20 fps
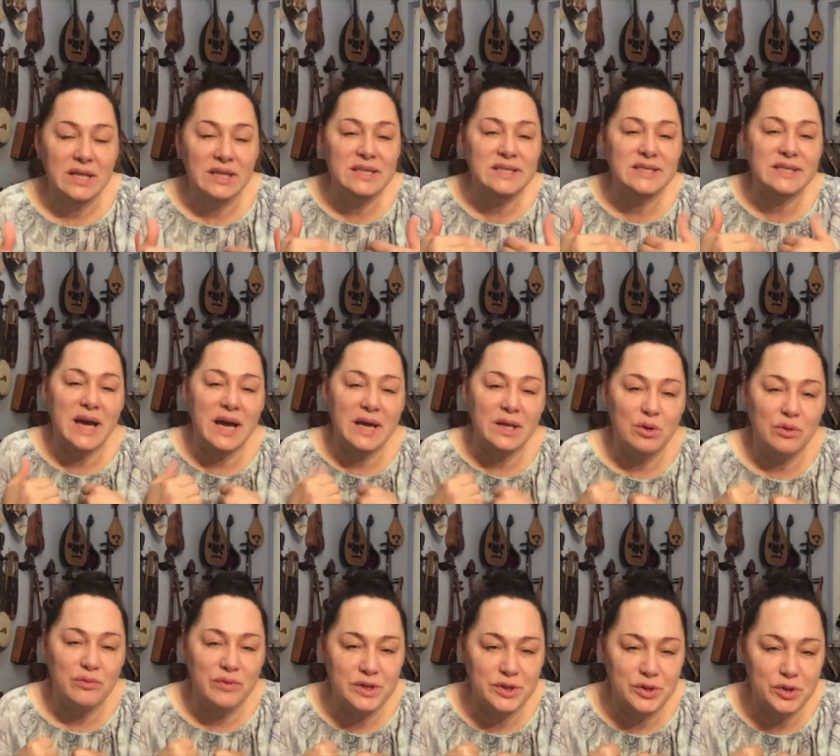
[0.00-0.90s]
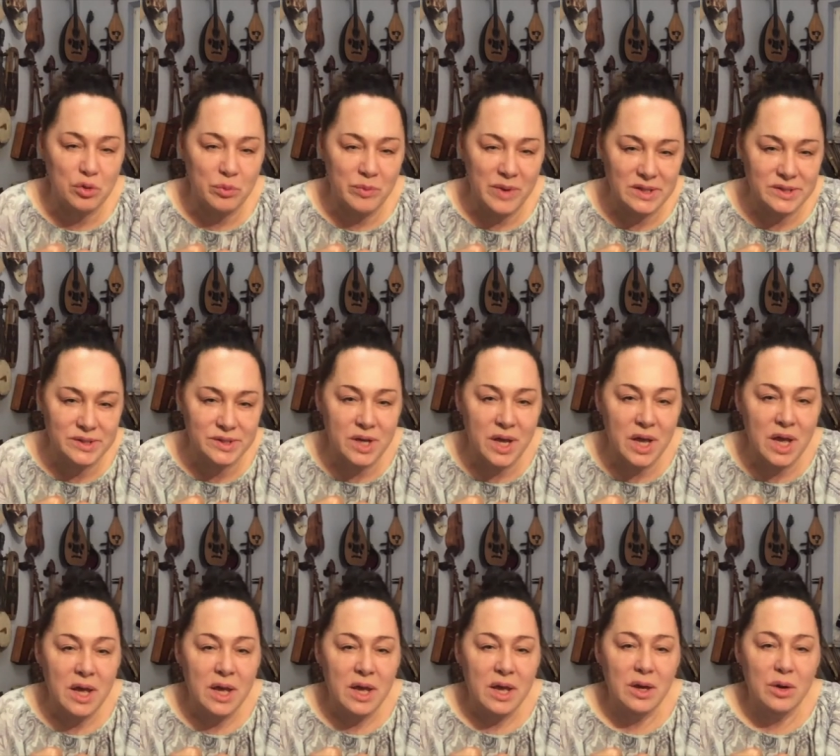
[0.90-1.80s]
this kind of instruments,
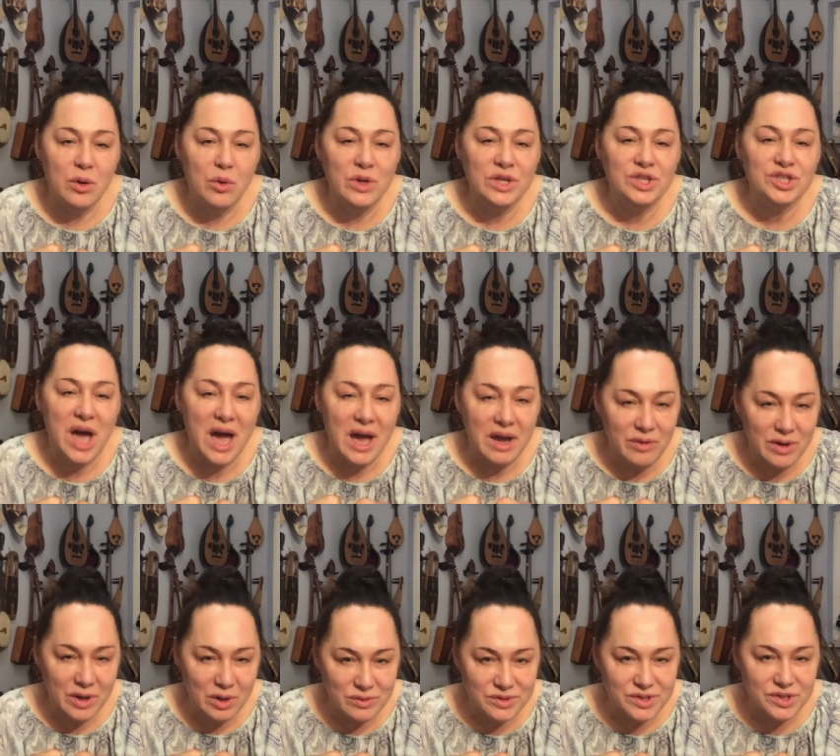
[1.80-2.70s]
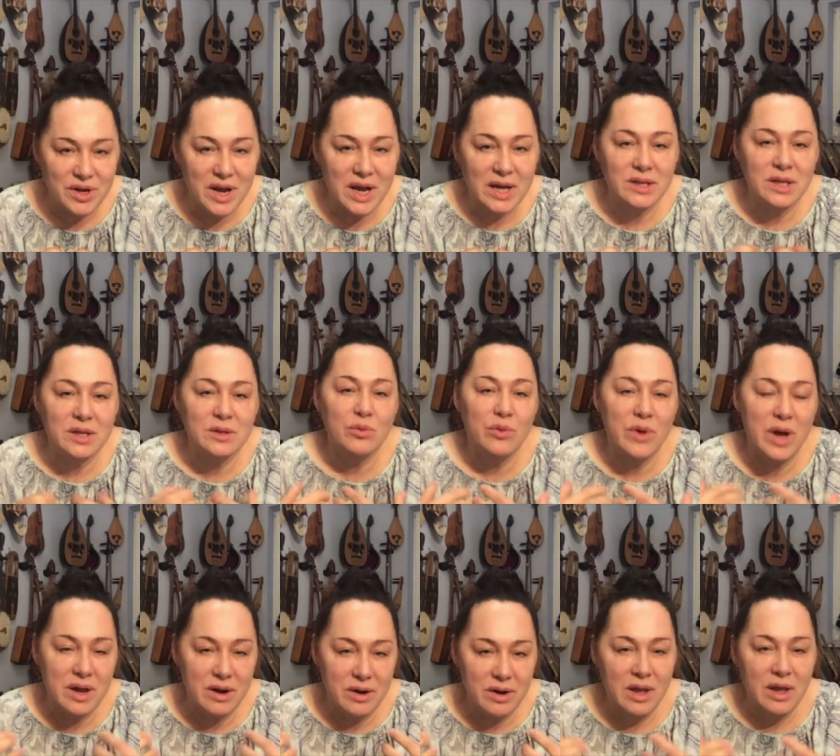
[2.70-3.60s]
uh, which I reconstructed,
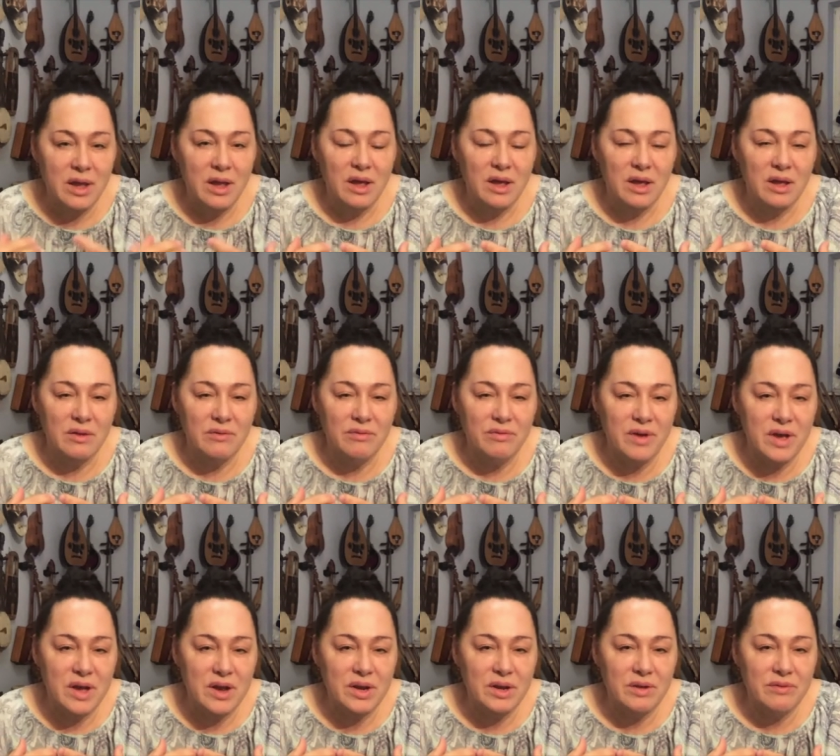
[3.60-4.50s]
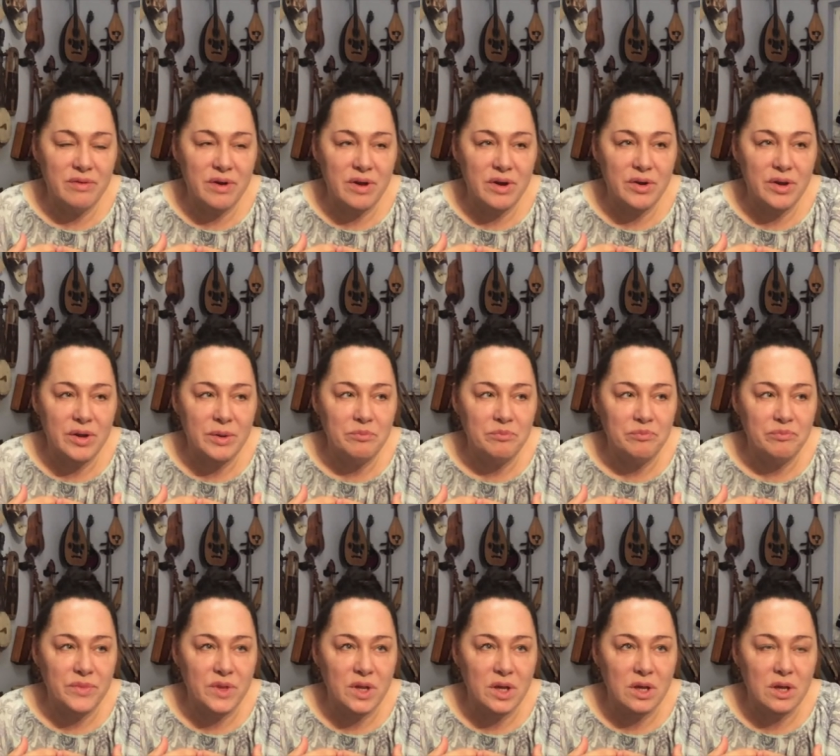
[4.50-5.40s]
were uh, very, very
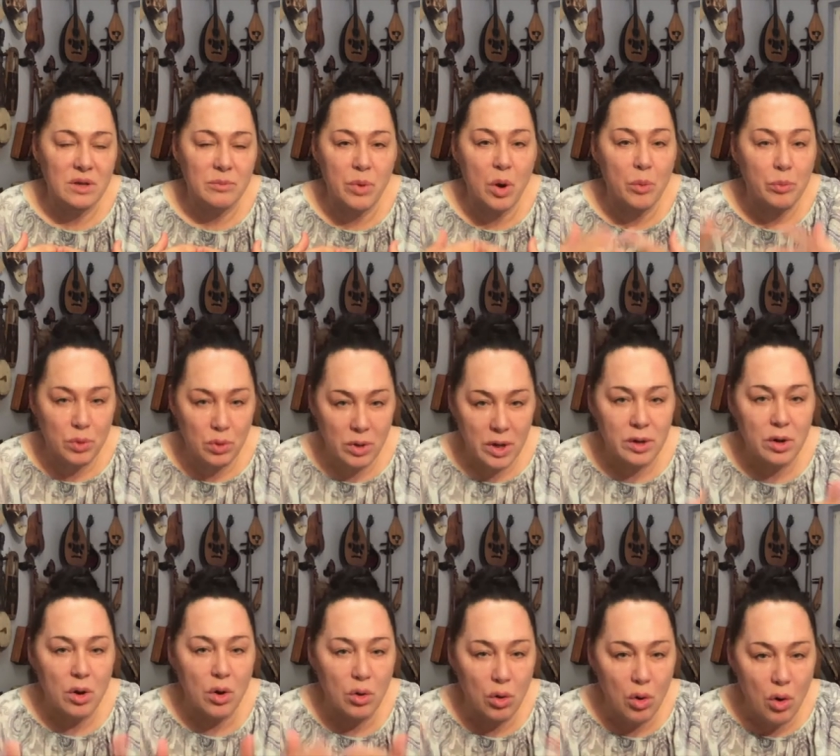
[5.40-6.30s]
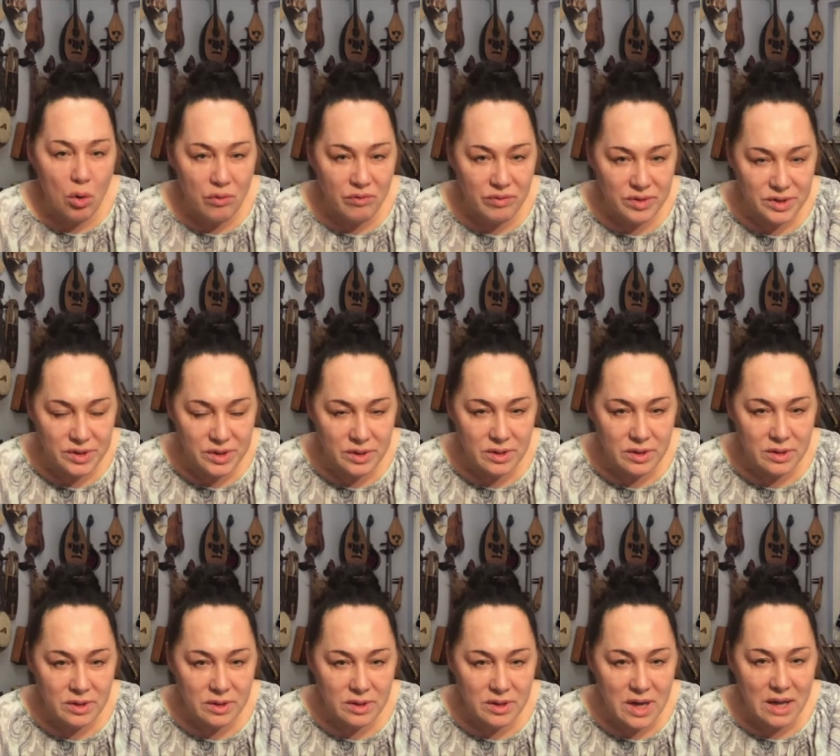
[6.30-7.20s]
um, popular all over
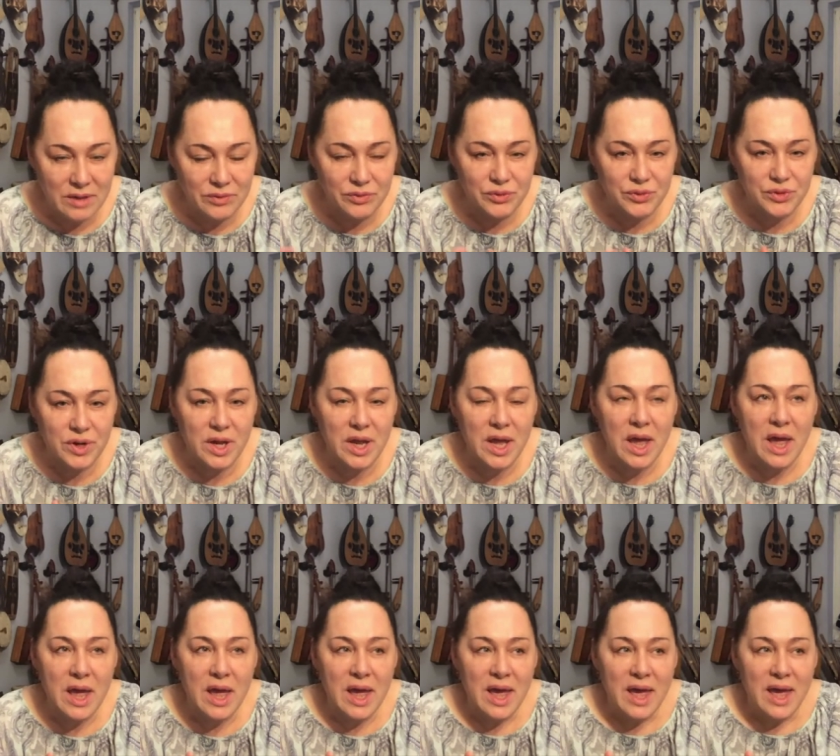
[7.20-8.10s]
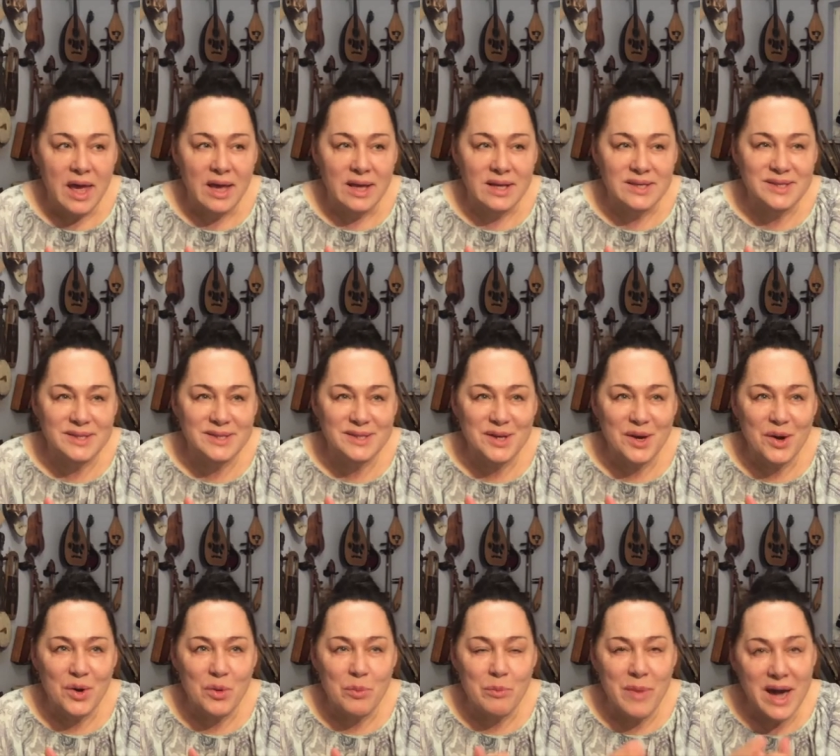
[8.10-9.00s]
the country. Uh,
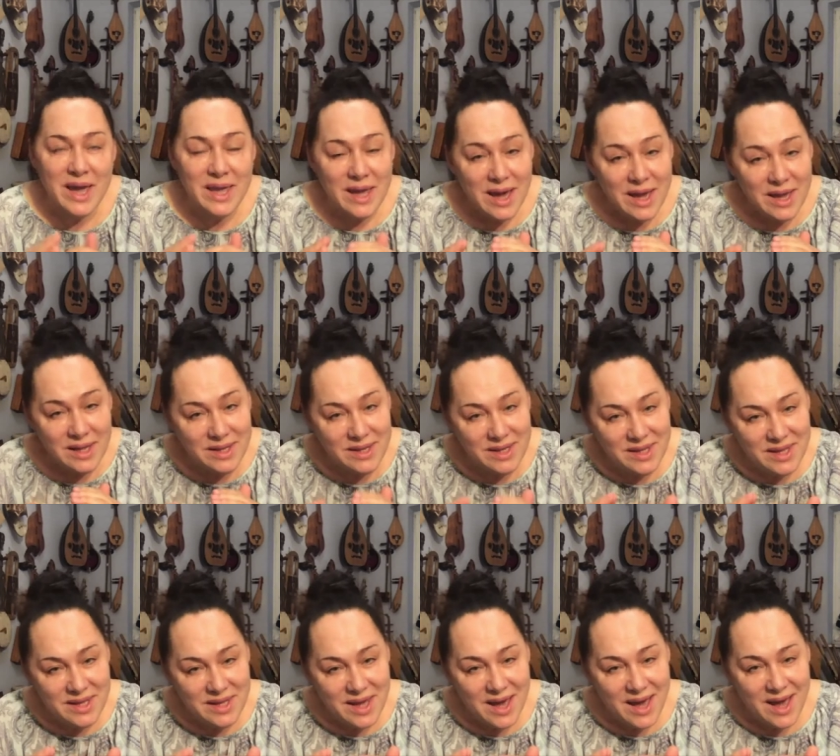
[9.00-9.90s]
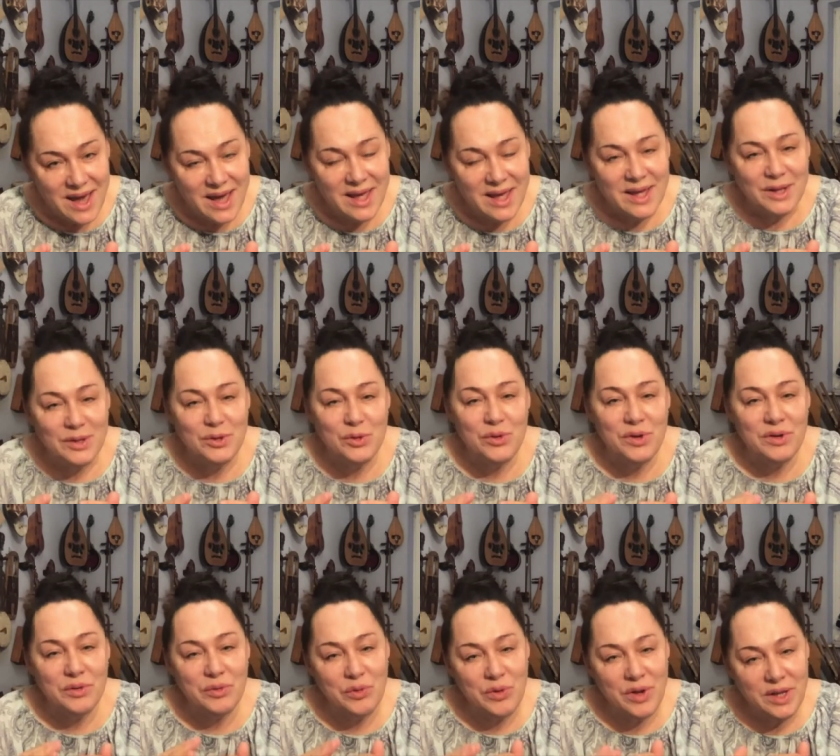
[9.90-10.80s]
so my idea
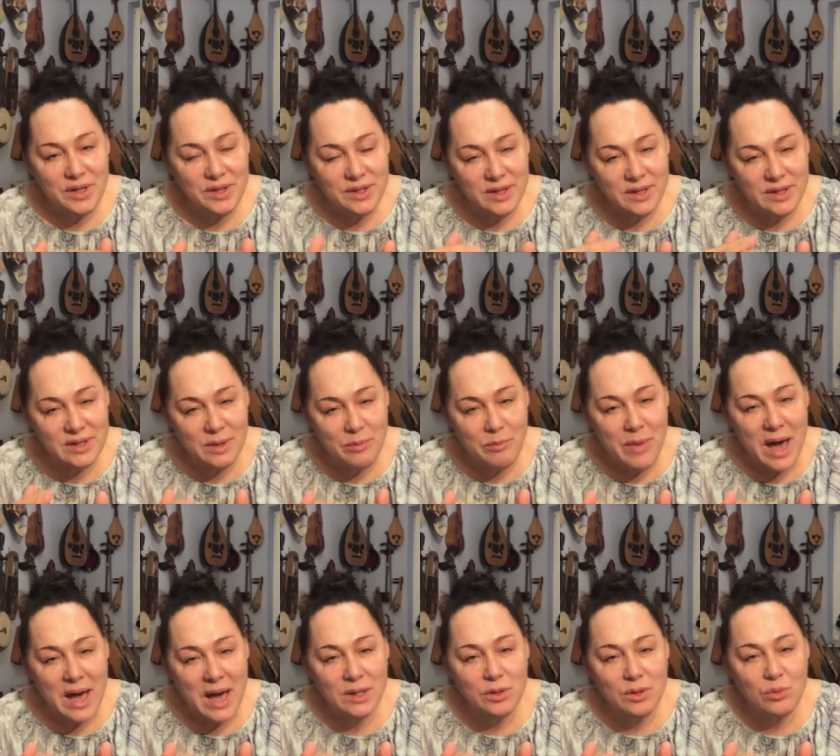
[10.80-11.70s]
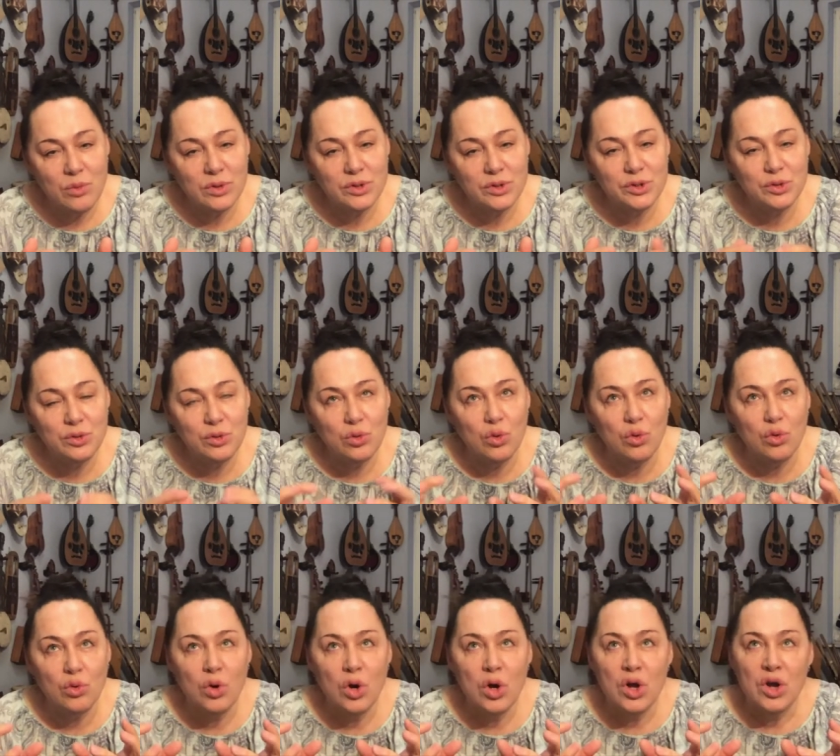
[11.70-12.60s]
during creating the band was
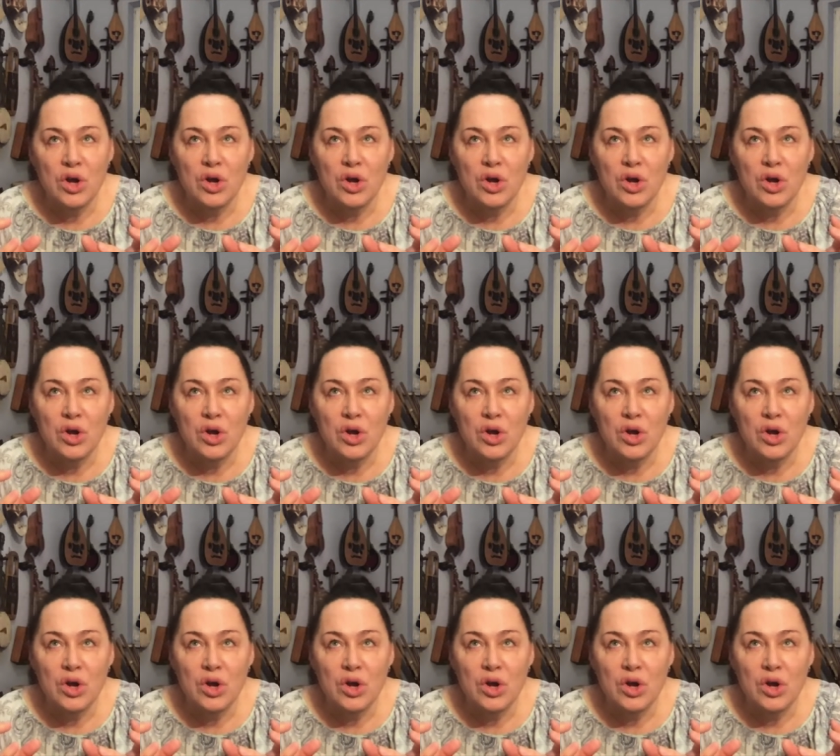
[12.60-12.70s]
to